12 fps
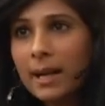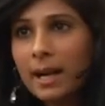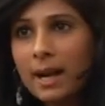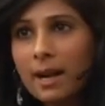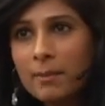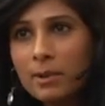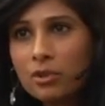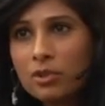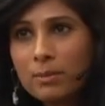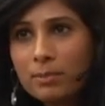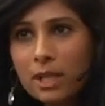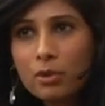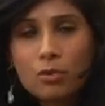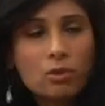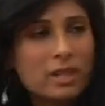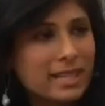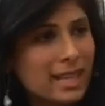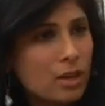But to simply
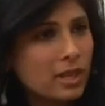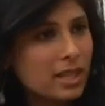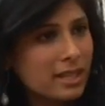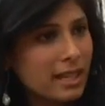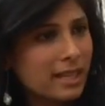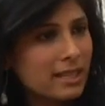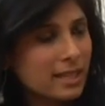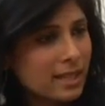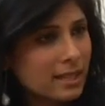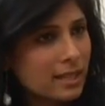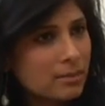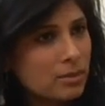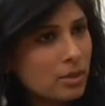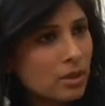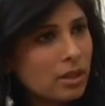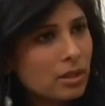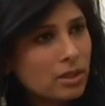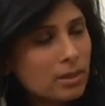rule it out ex ante seems
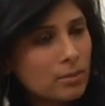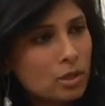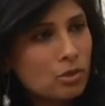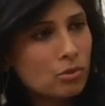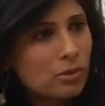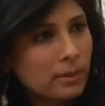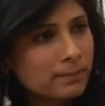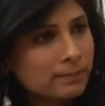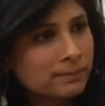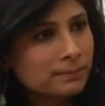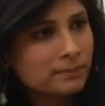extreme.